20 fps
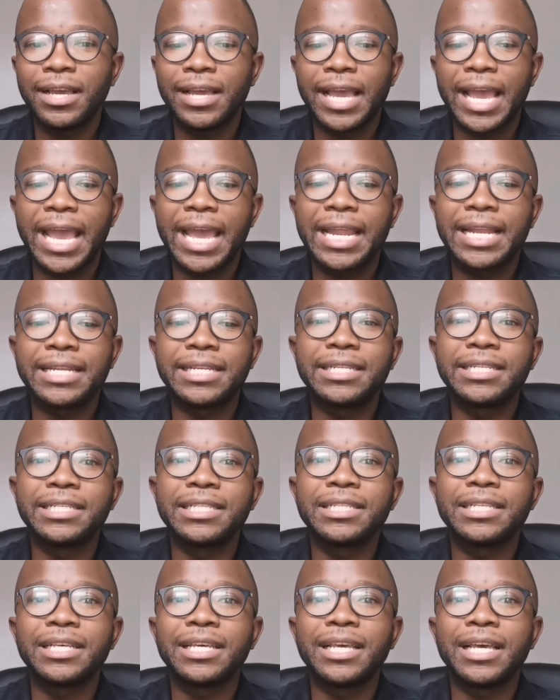
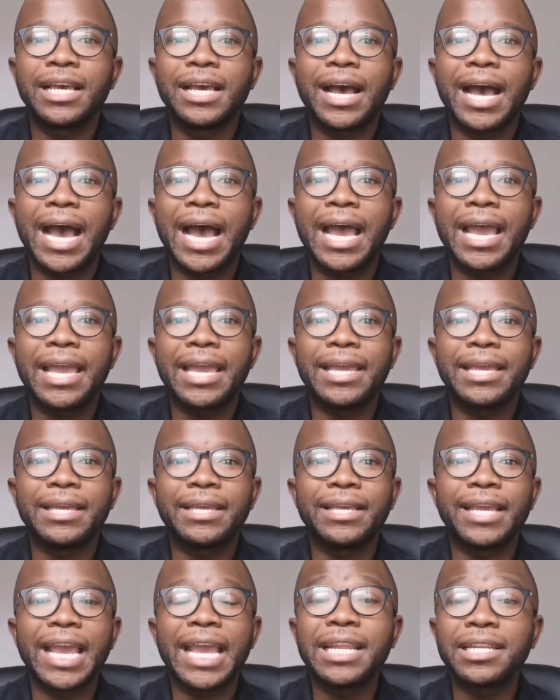and
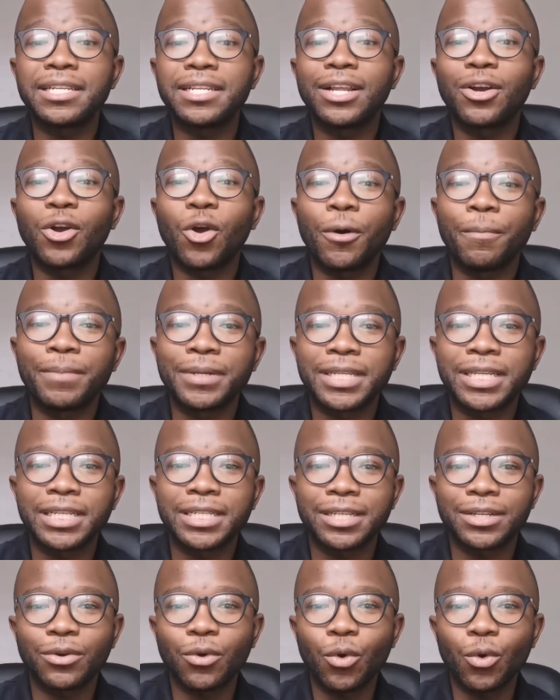I entered a competition